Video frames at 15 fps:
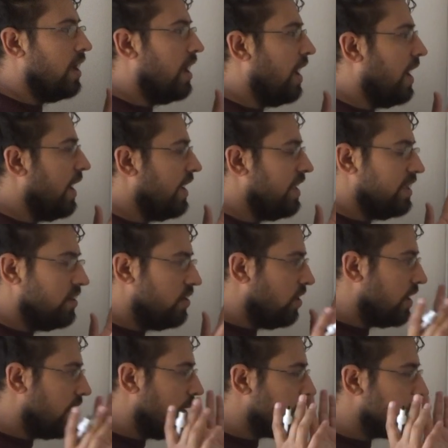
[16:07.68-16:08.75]
I
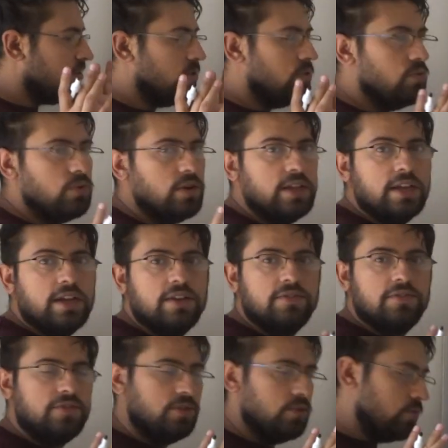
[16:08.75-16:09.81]
got absolutely
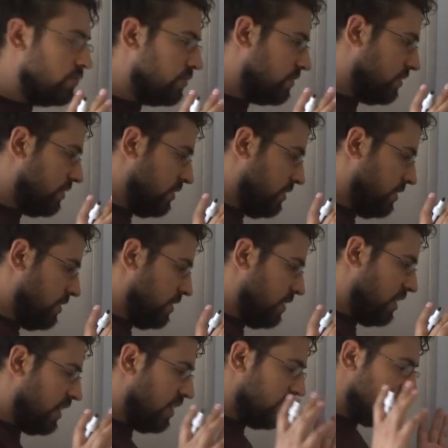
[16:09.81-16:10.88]
confused.
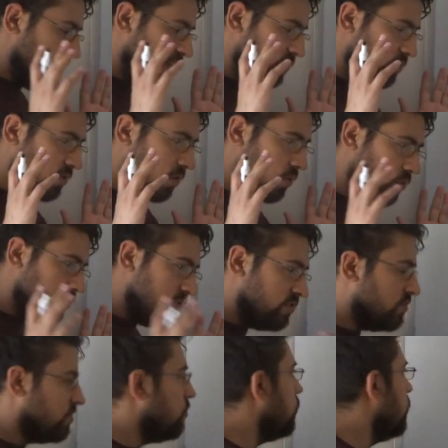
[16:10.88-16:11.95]
I'll tell you the whole
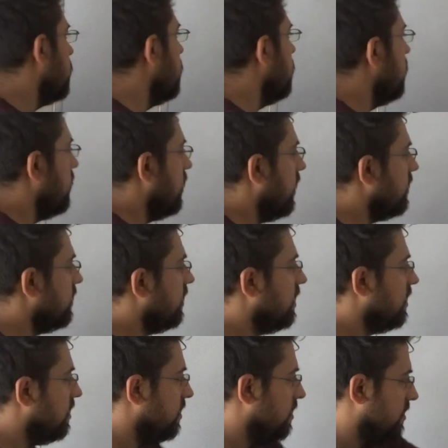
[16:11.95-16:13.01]
story and
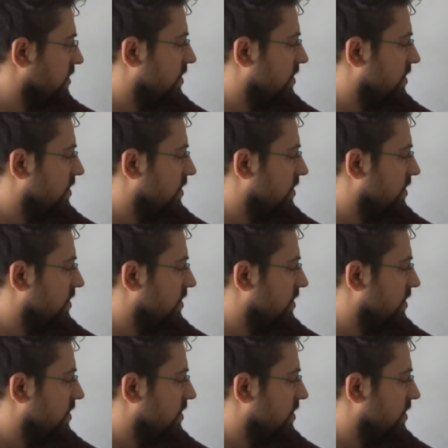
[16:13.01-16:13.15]
then.